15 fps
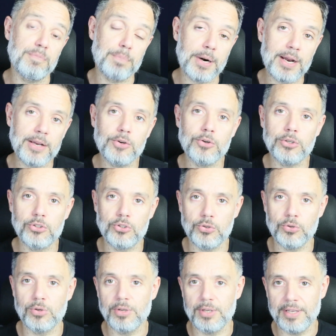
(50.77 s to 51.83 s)
prior
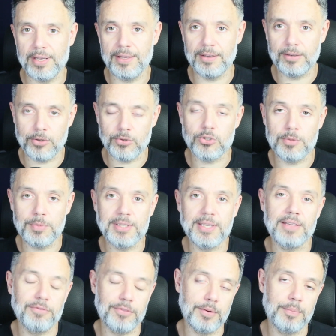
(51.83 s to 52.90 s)
to consuming
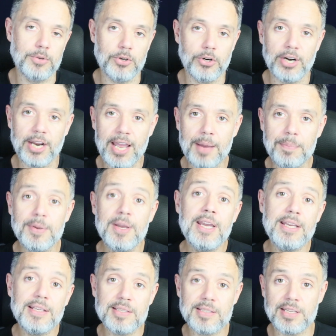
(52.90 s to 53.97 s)
them from your app
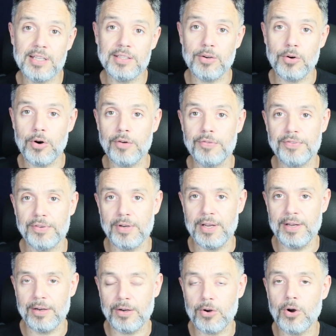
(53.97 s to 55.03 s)
instead of
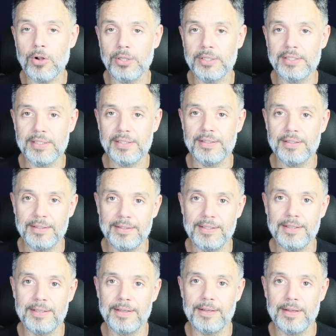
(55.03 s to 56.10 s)
calling
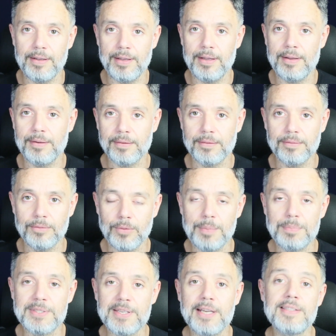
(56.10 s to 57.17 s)
the
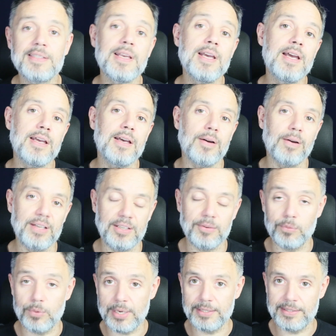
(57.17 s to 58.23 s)
websites
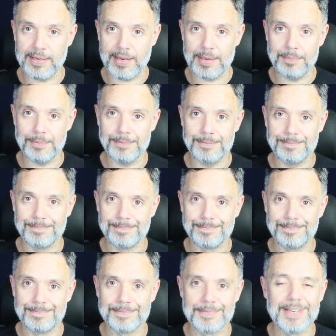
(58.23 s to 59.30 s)
in runtime.
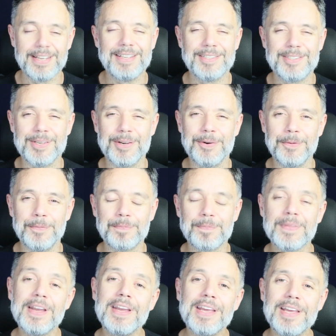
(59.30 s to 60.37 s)
So,
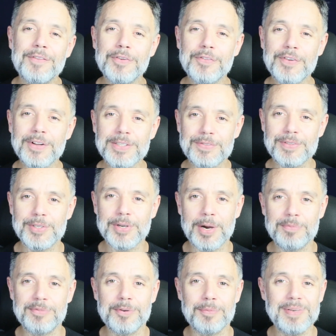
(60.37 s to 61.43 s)
if you found this video
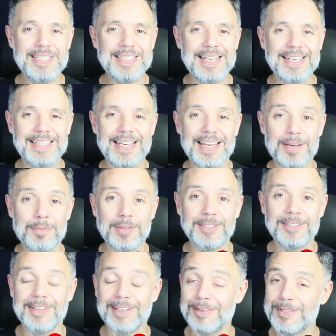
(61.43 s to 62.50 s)
helpful, please click the like
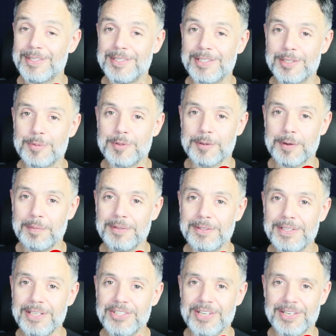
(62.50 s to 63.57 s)
button and consider subscribing
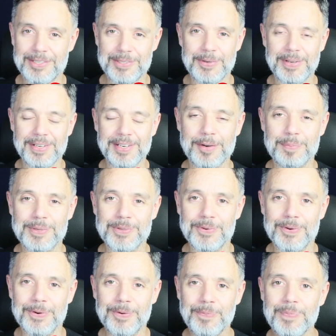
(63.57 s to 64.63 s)
to the channel so help us
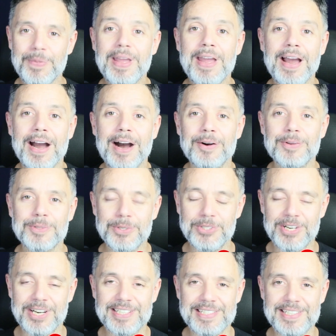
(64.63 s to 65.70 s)
grow. Also,
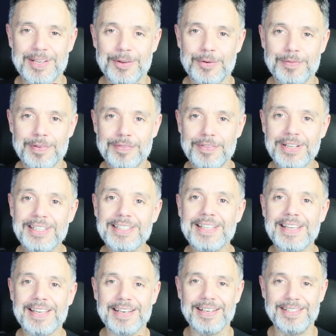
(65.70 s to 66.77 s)
share this link with a friend and
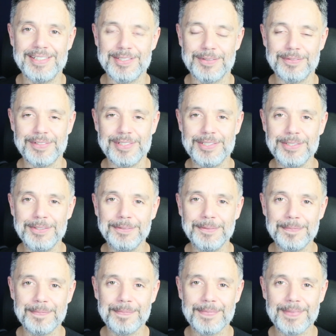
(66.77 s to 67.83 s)
they can learn something
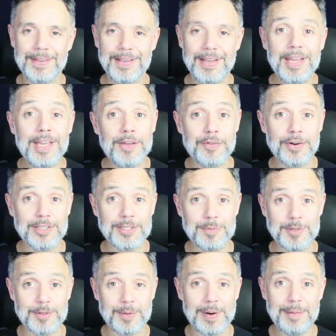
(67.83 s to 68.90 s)
too. If you are
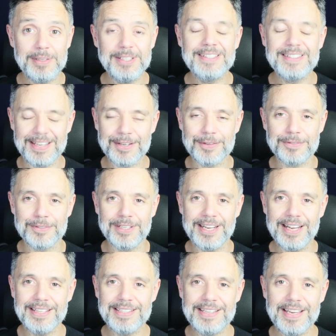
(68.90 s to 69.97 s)
subscribed, thank you for
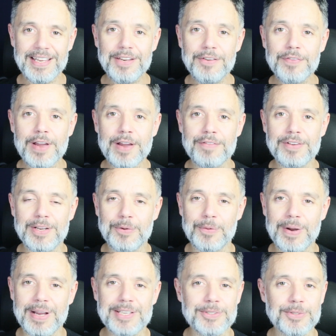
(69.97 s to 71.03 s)
that, and if you have any
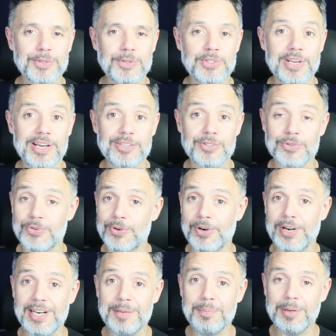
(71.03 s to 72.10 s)
questions, suggestions,
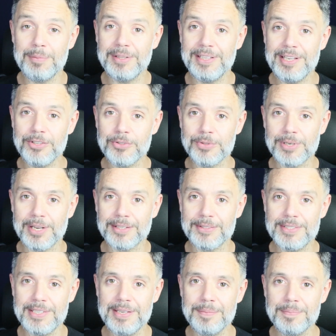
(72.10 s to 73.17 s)
or any implementation you'd like to
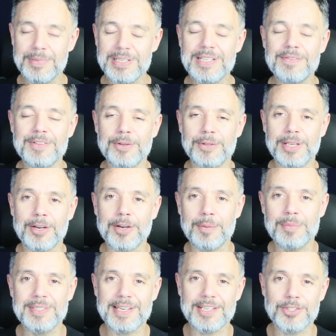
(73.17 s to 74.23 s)
see, please leave it on the
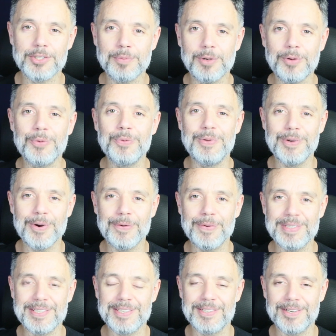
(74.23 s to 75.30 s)
comment section below. We
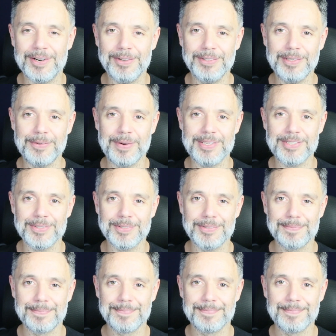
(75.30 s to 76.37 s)
always answer all the
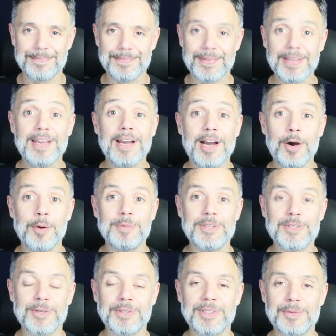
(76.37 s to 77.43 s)
questions. I hope
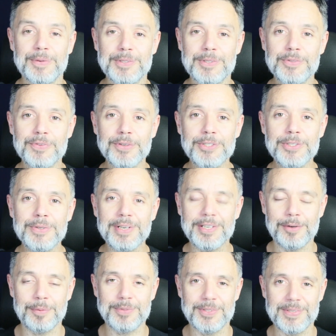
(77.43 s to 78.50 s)
this content was useful to you
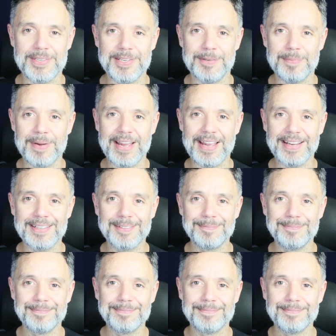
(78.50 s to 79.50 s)
and hope to see you back.